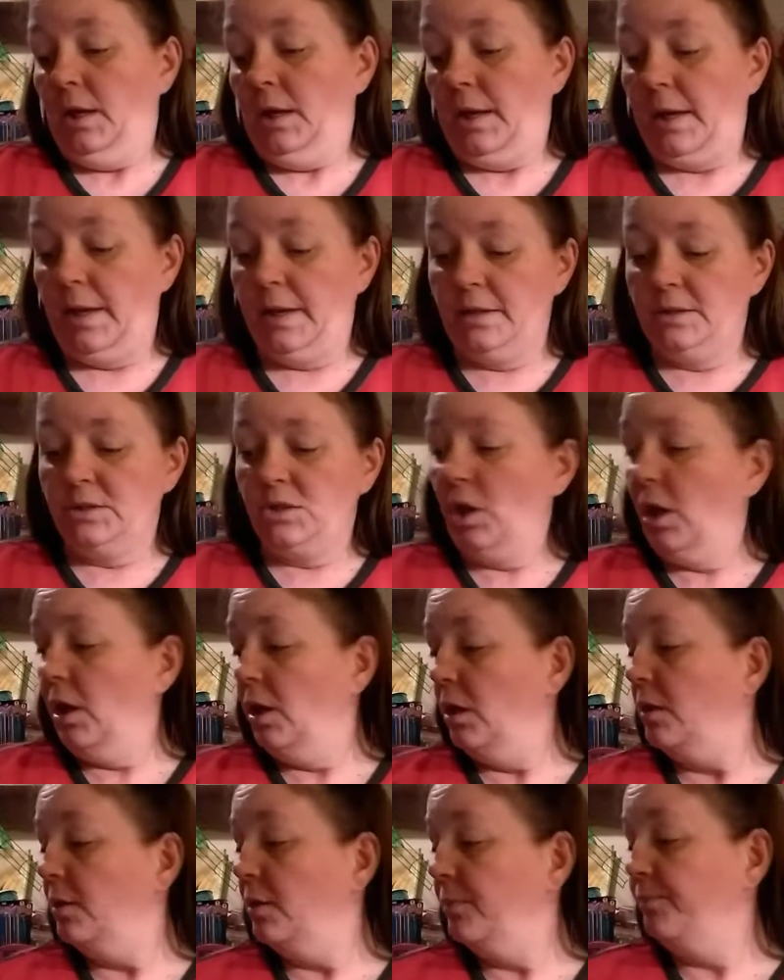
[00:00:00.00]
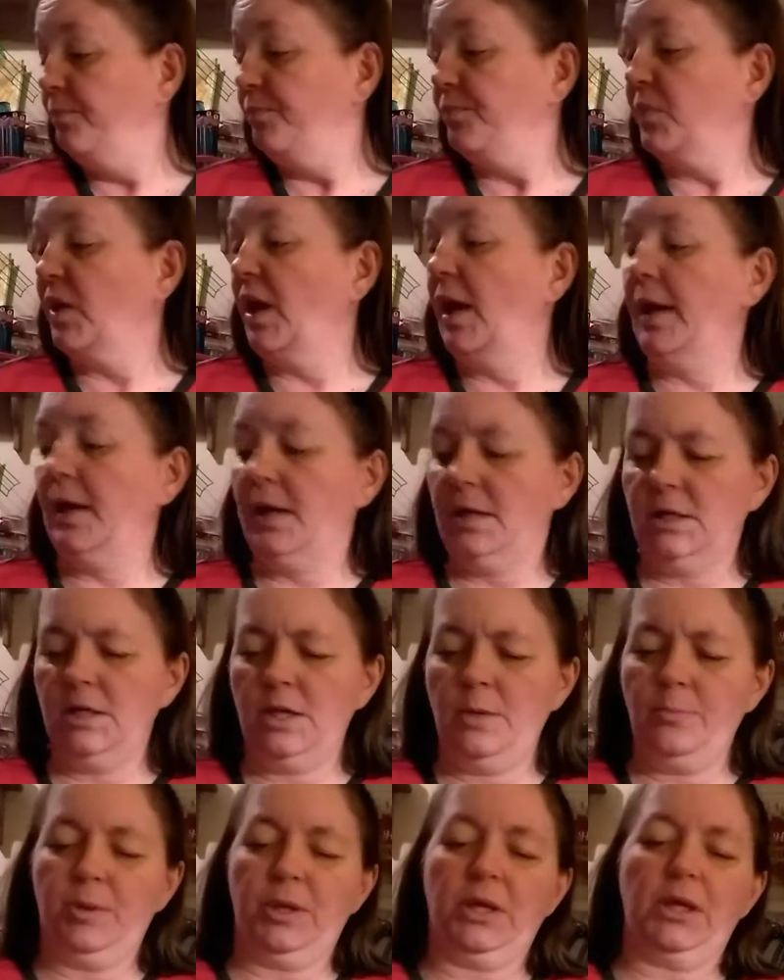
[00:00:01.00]
And I
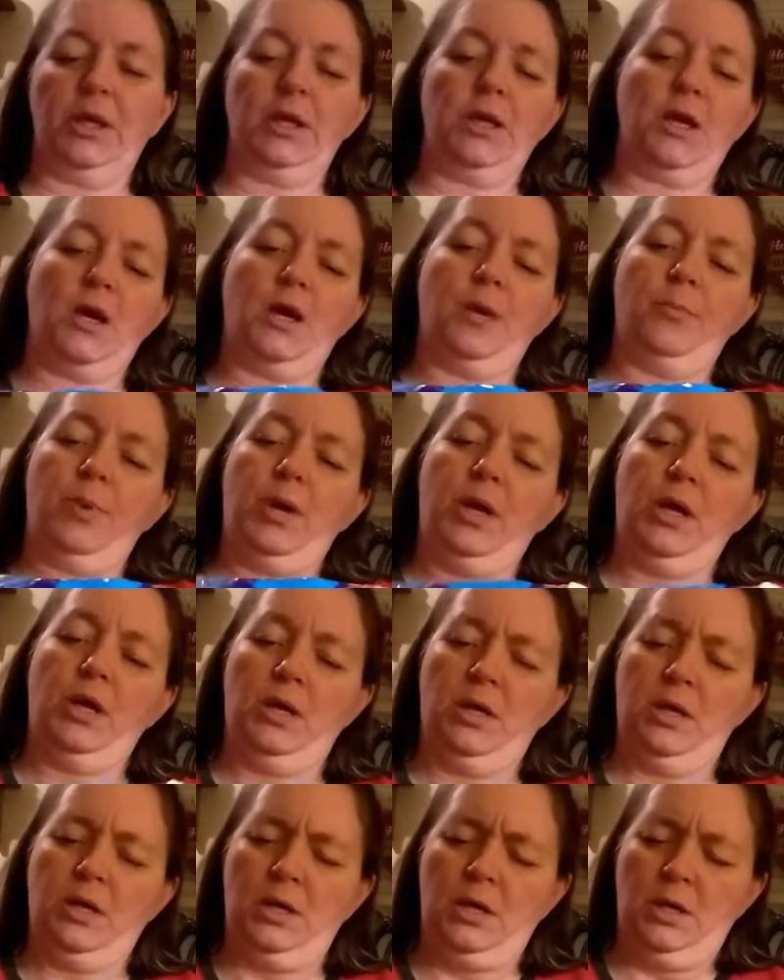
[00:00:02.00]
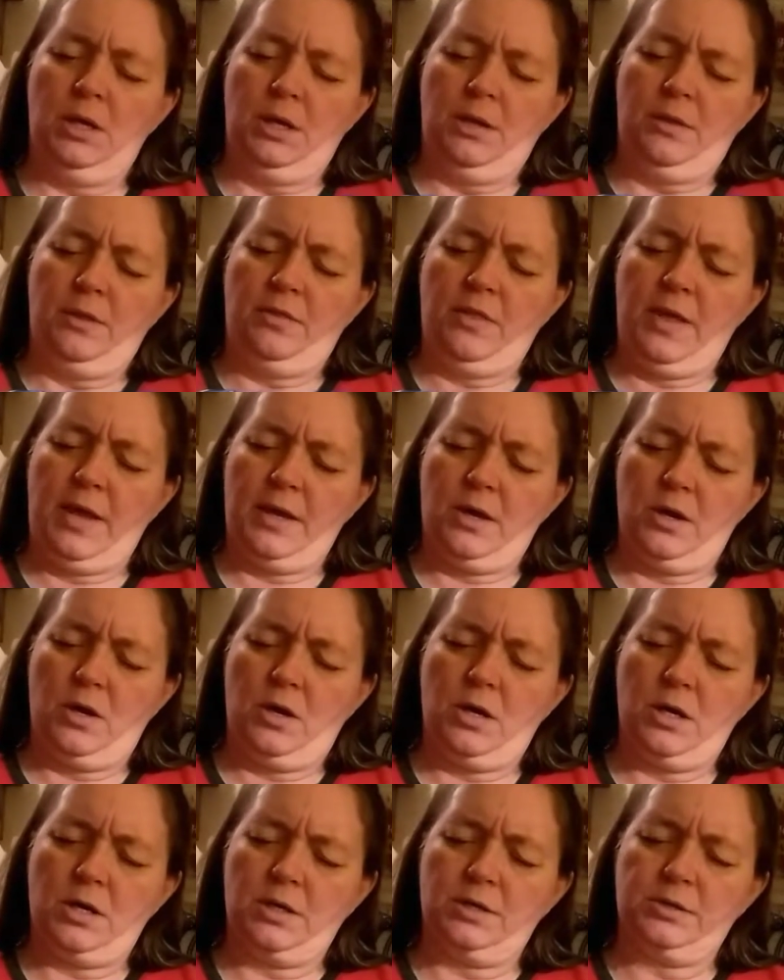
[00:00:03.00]
ended up picking up, they
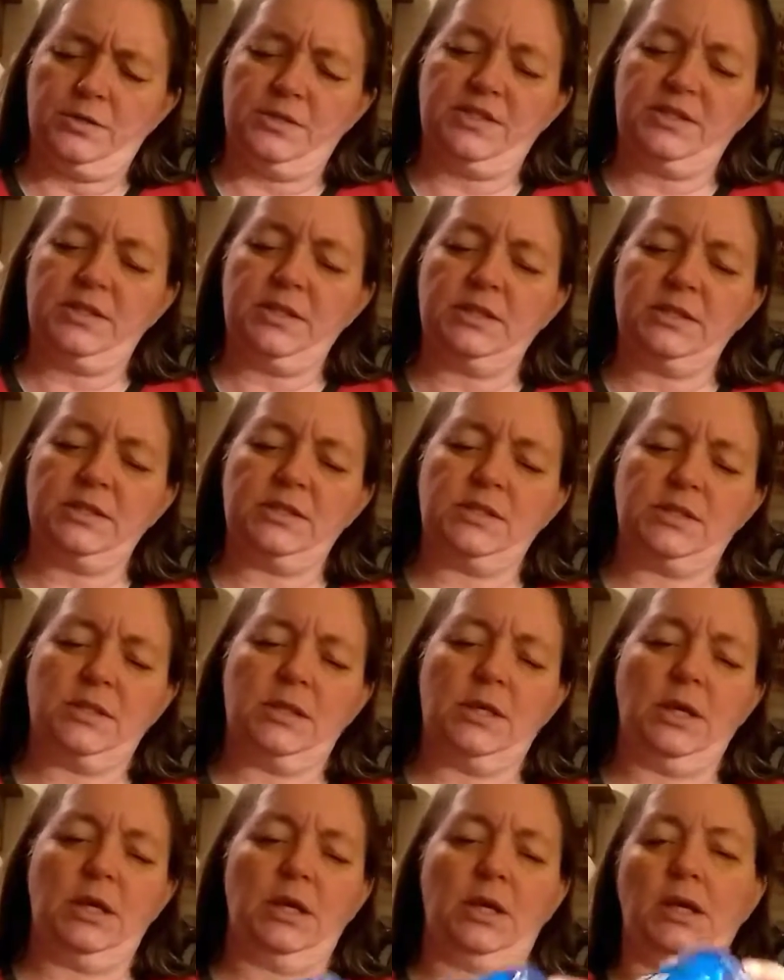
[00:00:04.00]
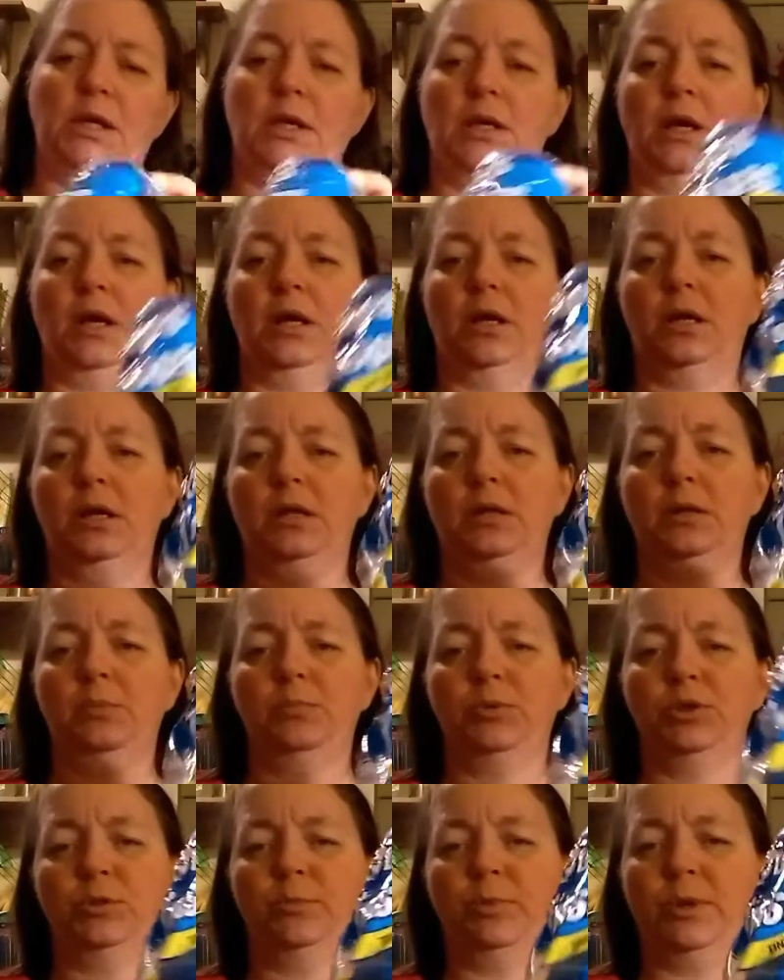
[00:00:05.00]
are 16 of the
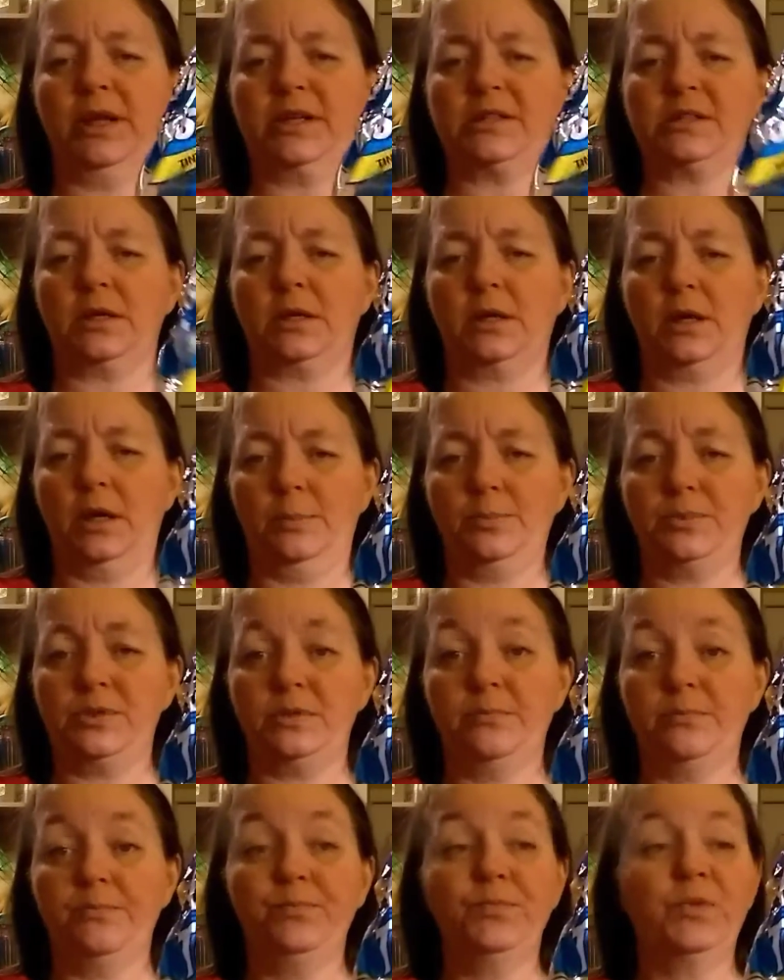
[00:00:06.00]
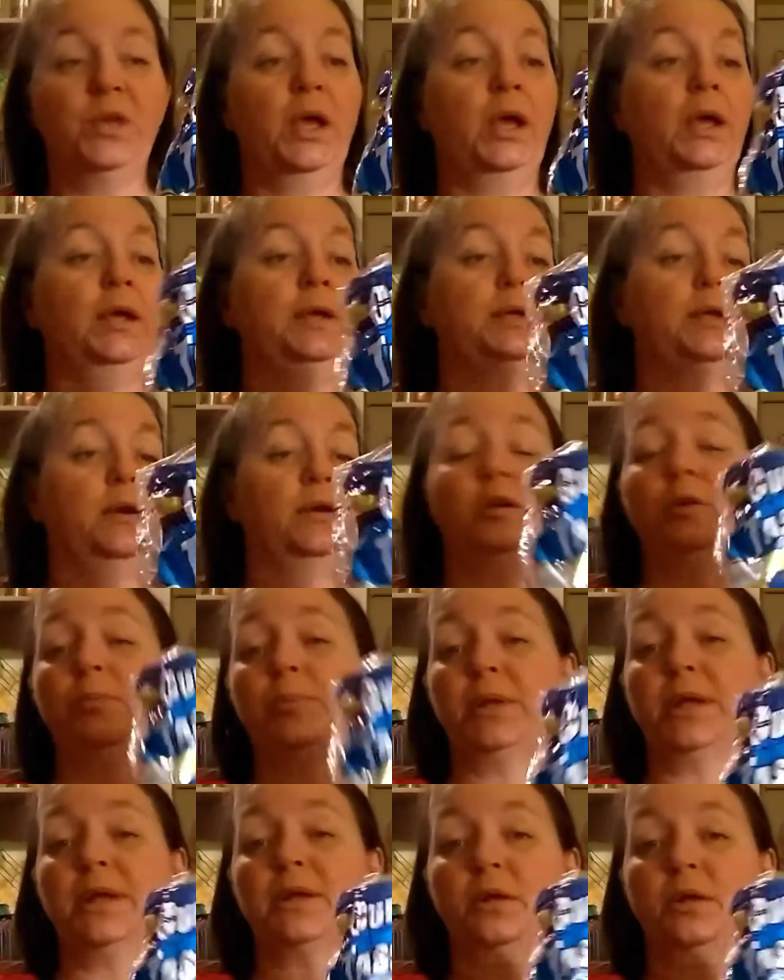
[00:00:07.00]
blue plastic cups. Now I
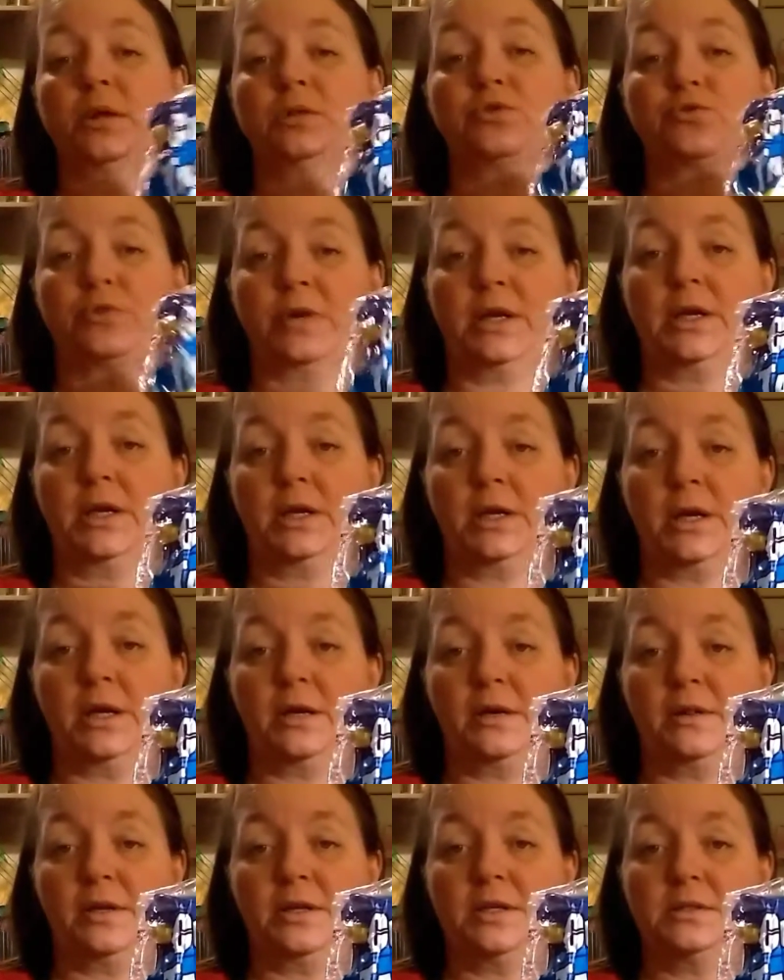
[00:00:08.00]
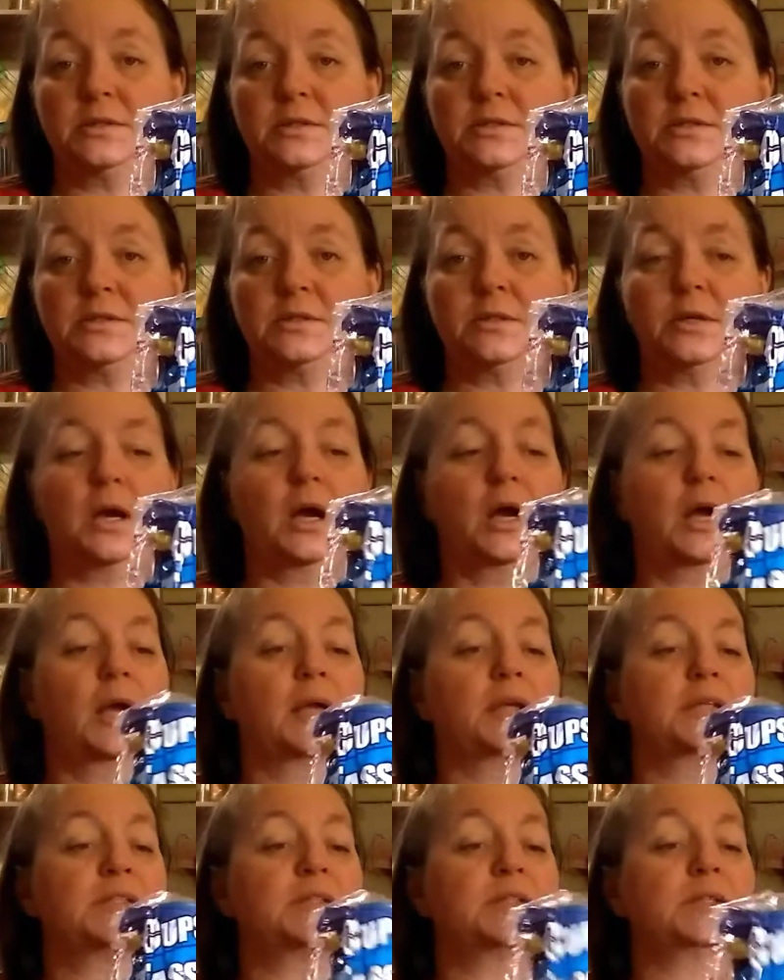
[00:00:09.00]
don't plan on drinking out of these.
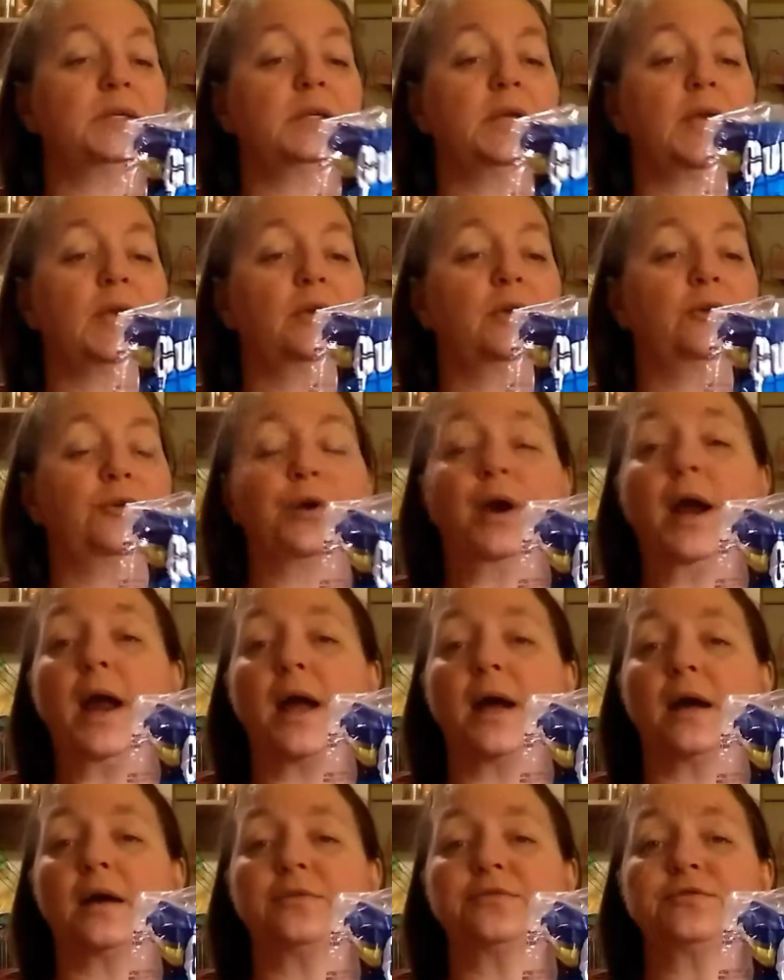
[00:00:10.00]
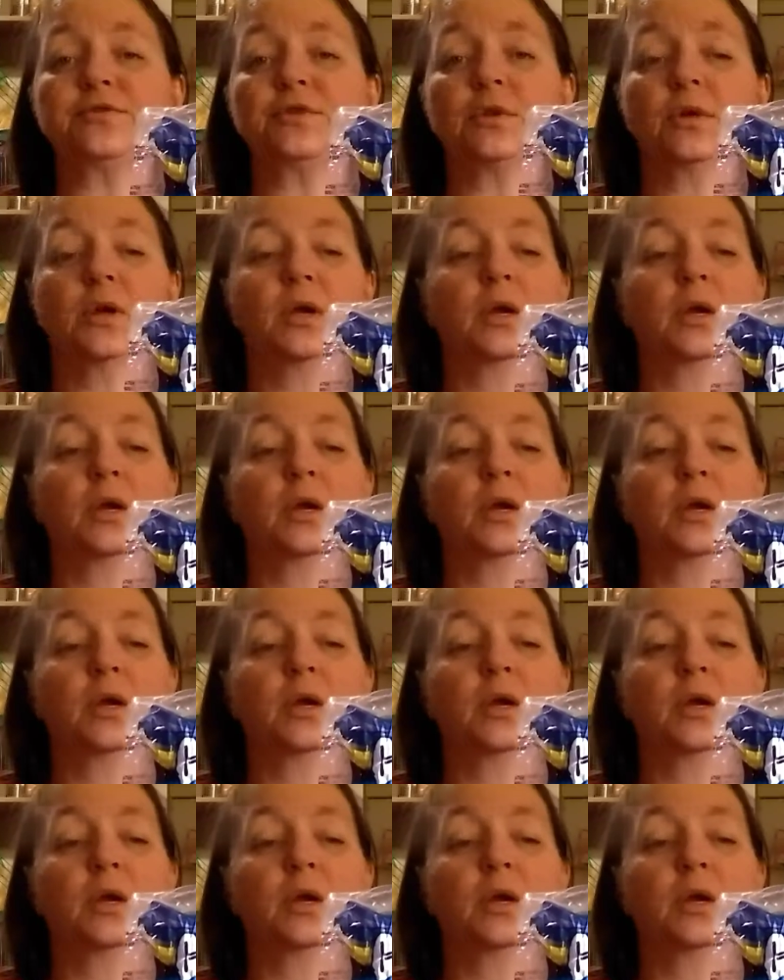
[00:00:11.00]
I seen a craft,